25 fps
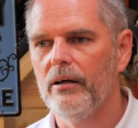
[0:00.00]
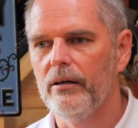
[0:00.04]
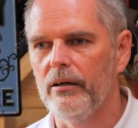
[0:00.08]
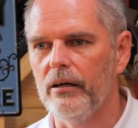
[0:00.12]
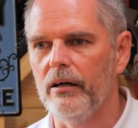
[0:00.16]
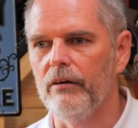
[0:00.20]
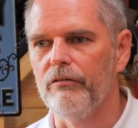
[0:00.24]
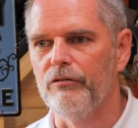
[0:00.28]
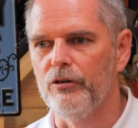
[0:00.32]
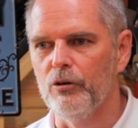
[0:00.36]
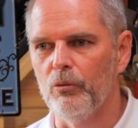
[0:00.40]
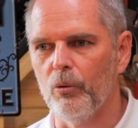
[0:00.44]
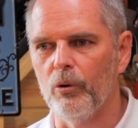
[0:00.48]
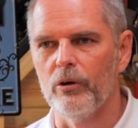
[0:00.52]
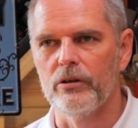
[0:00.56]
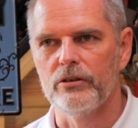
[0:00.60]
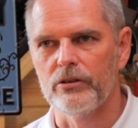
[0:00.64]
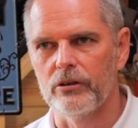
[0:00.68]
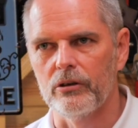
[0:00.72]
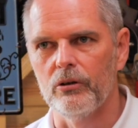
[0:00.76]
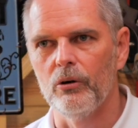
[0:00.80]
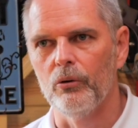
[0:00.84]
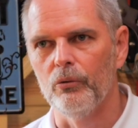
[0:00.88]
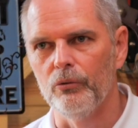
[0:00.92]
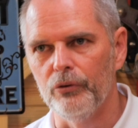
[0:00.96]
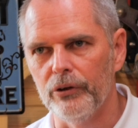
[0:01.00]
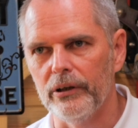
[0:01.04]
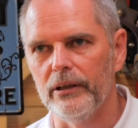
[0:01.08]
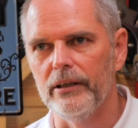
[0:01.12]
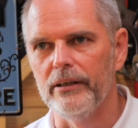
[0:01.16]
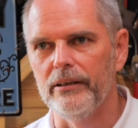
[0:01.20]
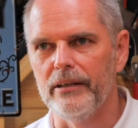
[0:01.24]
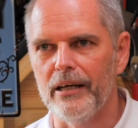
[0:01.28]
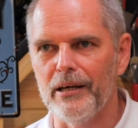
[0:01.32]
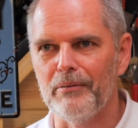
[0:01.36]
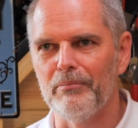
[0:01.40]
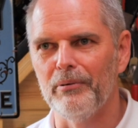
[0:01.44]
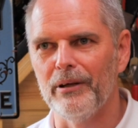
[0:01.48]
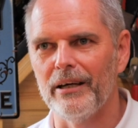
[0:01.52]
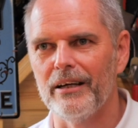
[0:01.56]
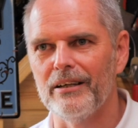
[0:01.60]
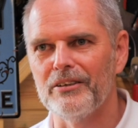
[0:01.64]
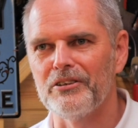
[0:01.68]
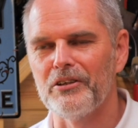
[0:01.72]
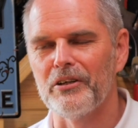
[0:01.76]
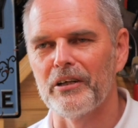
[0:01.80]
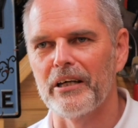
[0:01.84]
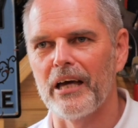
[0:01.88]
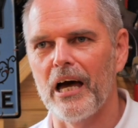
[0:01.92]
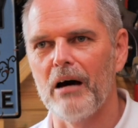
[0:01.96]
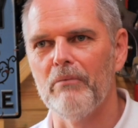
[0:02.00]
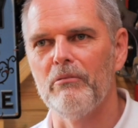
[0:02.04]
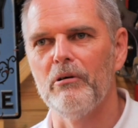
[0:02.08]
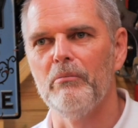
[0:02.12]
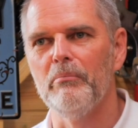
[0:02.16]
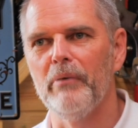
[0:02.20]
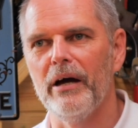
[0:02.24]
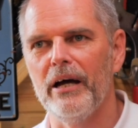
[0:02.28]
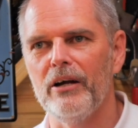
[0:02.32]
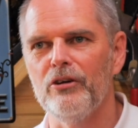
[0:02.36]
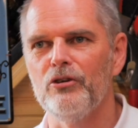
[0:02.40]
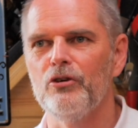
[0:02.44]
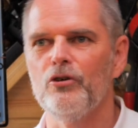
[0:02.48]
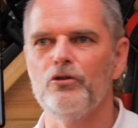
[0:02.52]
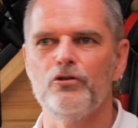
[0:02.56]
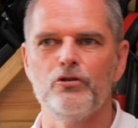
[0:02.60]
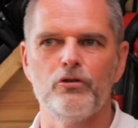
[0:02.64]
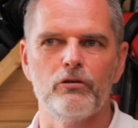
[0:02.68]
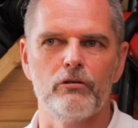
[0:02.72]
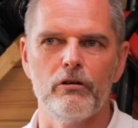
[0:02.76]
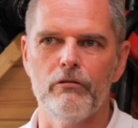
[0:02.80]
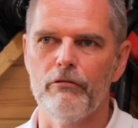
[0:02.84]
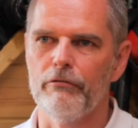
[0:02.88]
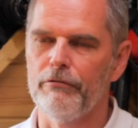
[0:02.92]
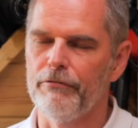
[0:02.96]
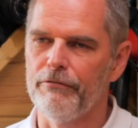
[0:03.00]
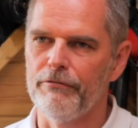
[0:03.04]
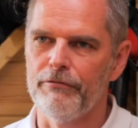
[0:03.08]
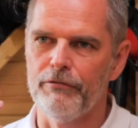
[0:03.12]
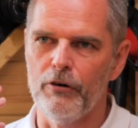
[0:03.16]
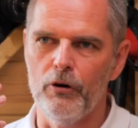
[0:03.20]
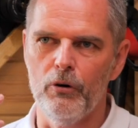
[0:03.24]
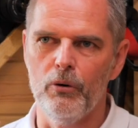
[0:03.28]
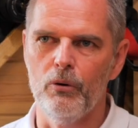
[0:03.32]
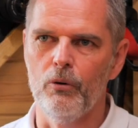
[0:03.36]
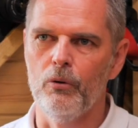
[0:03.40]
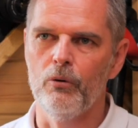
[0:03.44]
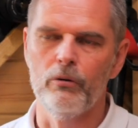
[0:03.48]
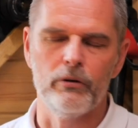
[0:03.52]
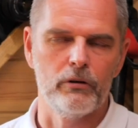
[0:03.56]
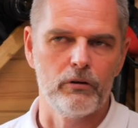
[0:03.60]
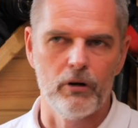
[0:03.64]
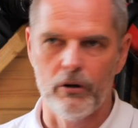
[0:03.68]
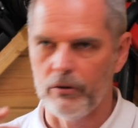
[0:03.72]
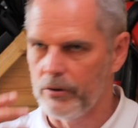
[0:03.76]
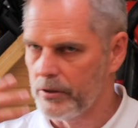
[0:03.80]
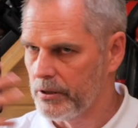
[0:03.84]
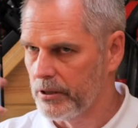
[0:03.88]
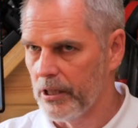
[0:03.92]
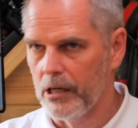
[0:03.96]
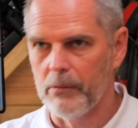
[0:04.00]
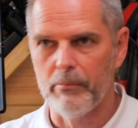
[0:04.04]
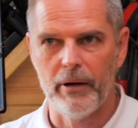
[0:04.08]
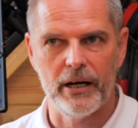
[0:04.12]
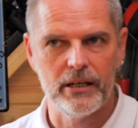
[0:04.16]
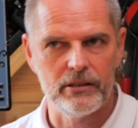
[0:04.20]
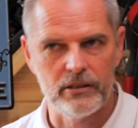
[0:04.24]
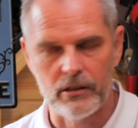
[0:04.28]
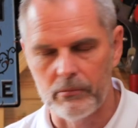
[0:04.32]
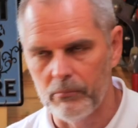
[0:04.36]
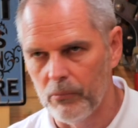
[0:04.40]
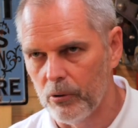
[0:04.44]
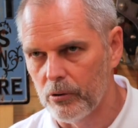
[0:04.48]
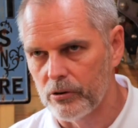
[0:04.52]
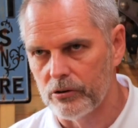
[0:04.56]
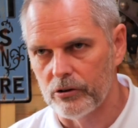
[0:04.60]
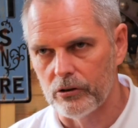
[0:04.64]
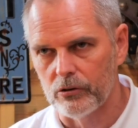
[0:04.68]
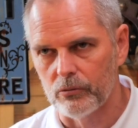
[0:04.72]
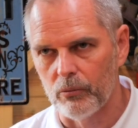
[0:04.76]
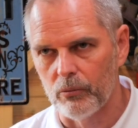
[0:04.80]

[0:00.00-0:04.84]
If you want to go really deeply into the camera menus, you've got cinematic modes as